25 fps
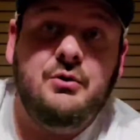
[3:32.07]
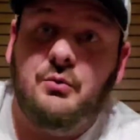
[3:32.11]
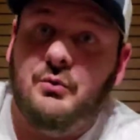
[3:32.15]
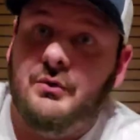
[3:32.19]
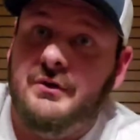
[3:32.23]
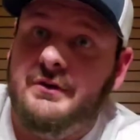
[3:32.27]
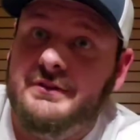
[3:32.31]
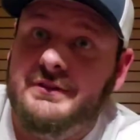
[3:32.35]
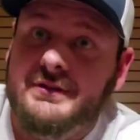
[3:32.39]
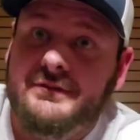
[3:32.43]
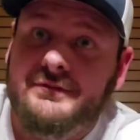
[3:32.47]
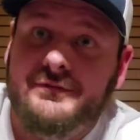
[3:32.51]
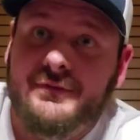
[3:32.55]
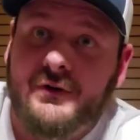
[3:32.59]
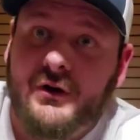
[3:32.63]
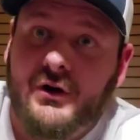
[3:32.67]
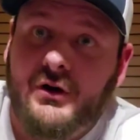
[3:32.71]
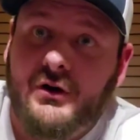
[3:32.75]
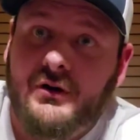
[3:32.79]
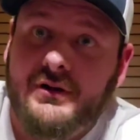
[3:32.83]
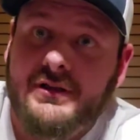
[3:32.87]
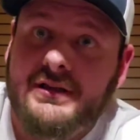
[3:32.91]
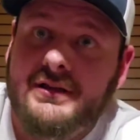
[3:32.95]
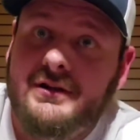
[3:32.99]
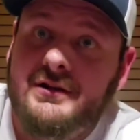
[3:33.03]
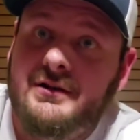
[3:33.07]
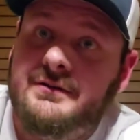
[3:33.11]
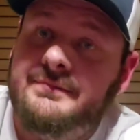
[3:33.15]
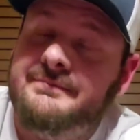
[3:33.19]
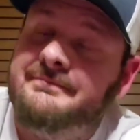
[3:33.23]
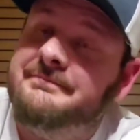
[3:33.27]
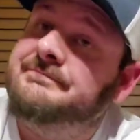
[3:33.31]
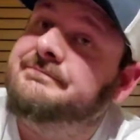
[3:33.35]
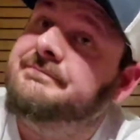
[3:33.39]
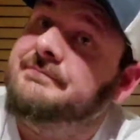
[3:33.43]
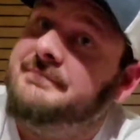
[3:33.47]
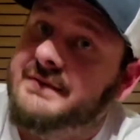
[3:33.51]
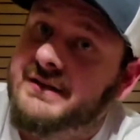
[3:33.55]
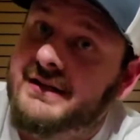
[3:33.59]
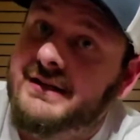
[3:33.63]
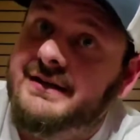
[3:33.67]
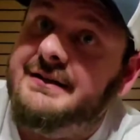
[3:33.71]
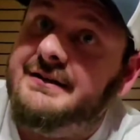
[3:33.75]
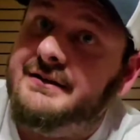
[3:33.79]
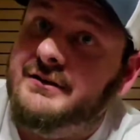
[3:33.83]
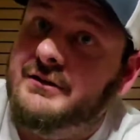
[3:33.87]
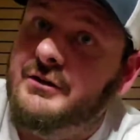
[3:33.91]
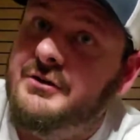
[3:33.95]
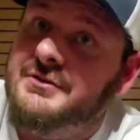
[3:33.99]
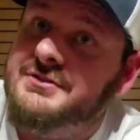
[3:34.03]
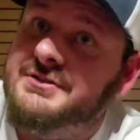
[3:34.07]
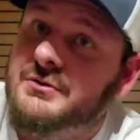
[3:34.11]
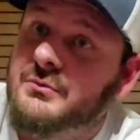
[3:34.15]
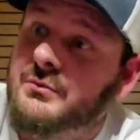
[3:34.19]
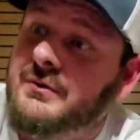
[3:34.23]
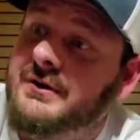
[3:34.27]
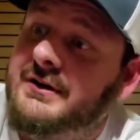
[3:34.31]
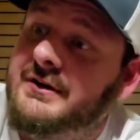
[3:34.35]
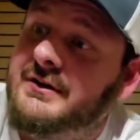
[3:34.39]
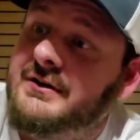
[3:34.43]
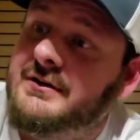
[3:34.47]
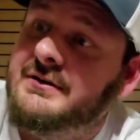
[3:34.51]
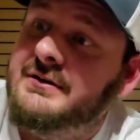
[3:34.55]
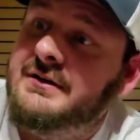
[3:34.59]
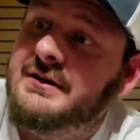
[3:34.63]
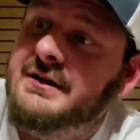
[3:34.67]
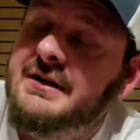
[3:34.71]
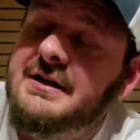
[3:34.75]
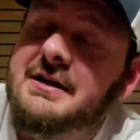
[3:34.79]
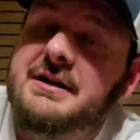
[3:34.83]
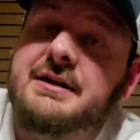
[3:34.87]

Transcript: We're in the fall here, getting close to winter,